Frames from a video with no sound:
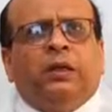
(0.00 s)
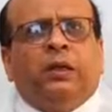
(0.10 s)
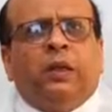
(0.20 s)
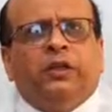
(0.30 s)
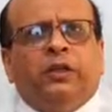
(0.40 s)

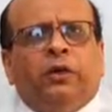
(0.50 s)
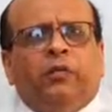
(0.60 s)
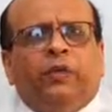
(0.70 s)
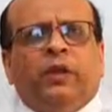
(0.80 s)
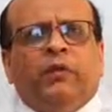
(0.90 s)
nature
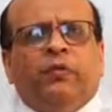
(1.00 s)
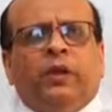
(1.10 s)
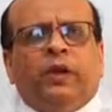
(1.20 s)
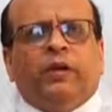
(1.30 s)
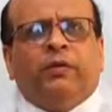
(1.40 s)
of the
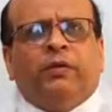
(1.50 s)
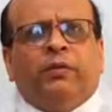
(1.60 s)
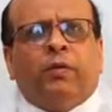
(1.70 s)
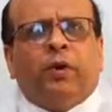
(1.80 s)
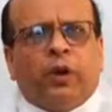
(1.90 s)
infective
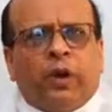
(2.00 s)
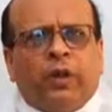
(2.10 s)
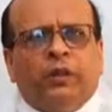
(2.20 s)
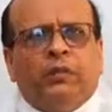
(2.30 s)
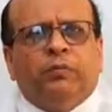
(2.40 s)

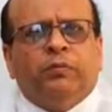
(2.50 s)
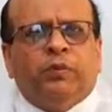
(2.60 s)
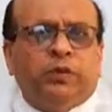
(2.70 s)
organism,